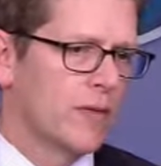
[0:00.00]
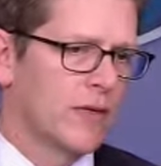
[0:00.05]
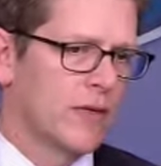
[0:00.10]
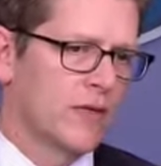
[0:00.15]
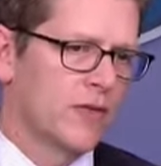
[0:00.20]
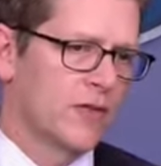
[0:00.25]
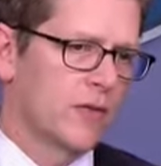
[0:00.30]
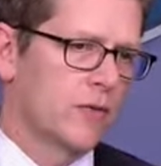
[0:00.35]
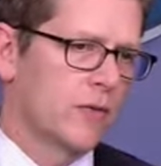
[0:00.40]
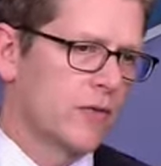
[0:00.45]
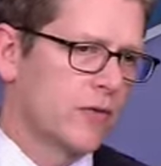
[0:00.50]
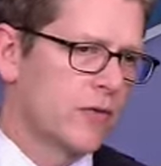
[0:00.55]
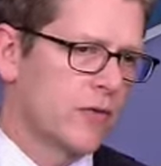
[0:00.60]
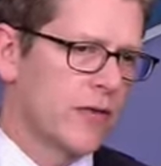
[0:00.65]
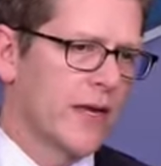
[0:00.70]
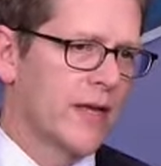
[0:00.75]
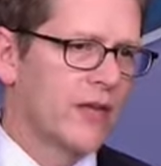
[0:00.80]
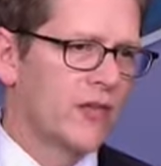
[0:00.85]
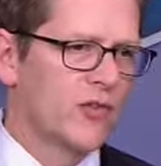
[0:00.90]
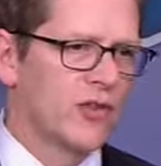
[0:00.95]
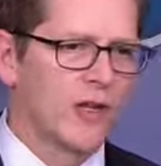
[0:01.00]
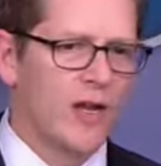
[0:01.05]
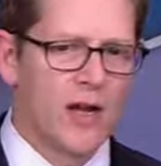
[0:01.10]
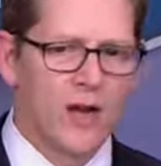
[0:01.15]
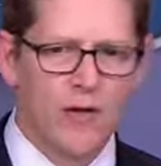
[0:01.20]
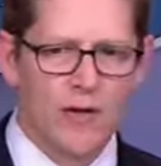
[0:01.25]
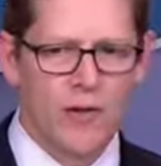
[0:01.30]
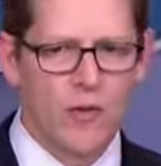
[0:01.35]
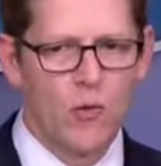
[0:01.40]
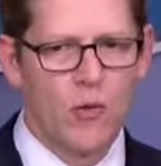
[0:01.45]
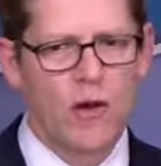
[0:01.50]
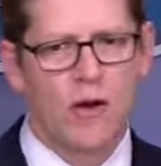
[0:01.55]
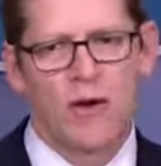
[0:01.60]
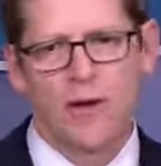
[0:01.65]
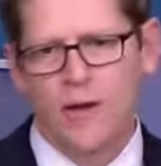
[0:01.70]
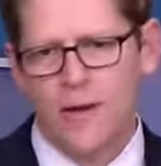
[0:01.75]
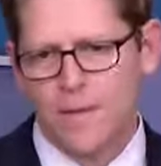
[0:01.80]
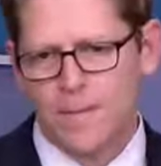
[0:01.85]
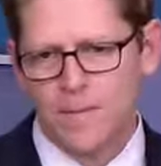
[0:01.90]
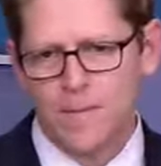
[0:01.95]
because it would create a scenario
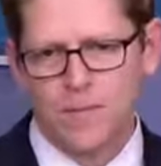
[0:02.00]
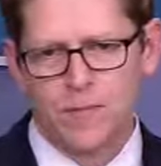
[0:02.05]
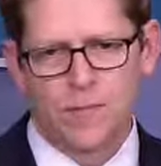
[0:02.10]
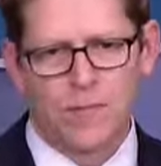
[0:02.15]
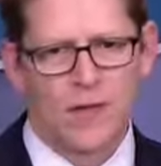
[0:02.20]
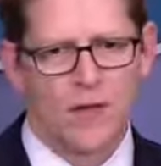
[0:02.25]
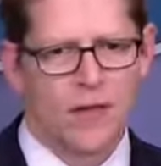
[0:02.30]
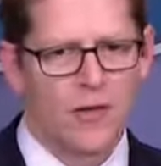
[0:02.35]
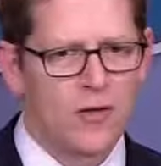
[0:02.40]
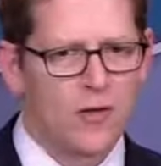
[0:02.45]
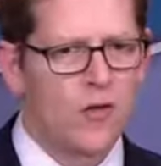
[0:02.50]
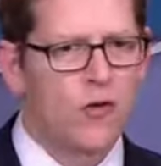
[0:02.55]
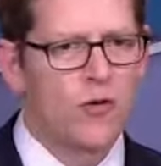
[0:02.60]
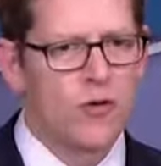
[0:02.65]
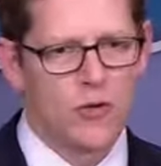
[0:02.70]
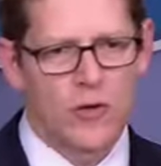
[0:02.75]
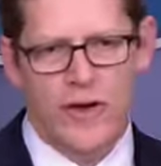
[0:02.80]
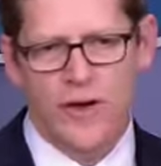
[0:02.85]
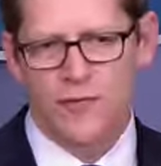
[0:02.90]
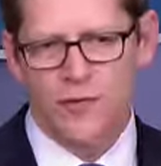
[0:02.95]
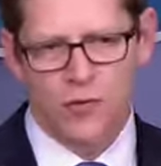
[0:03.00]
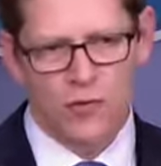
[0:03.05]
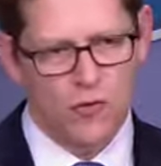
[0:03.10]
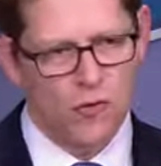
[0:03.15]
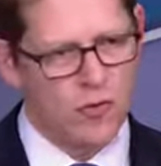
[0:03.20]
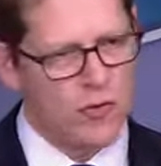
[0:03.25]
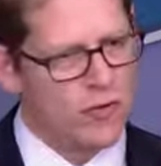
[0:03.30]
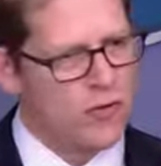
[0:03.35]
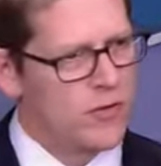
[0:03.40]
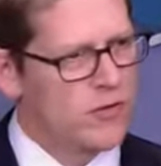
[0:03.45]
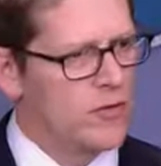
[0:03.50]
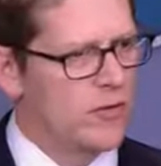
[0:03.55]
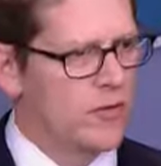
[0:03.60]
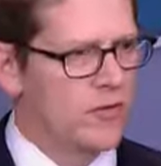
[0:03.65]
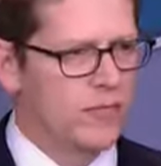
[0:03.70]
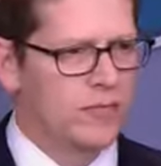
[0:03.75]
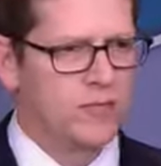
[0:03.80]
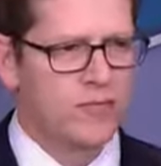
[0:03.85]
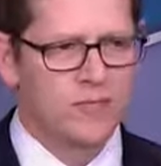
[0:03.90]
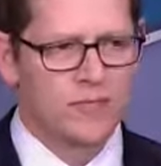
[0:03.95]
where quarter after quarter or